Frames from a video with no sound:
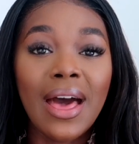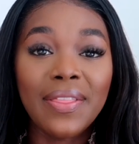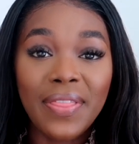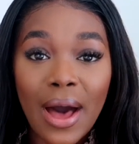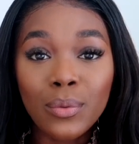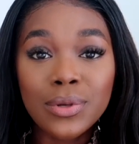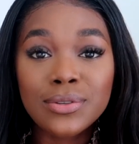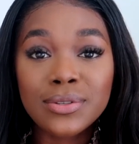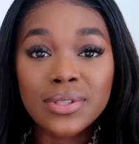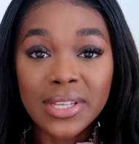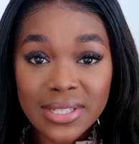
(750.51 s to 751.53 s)
That
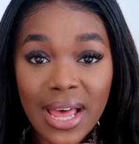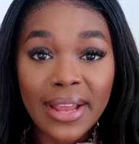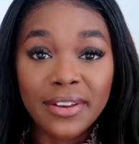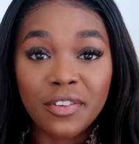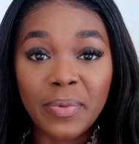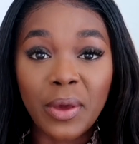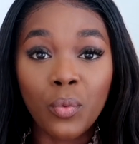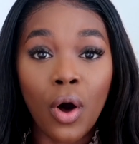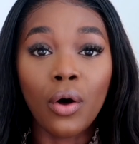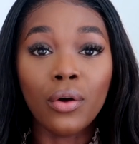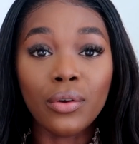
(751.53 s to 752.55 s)
was the side of me,
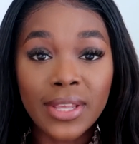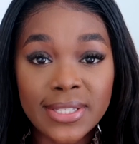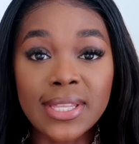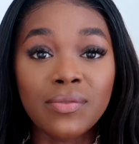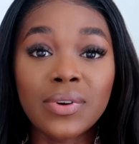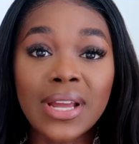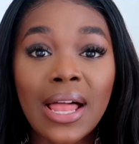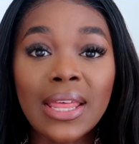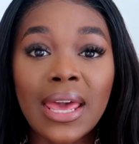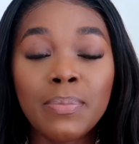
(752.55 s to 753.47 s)
what is the reality?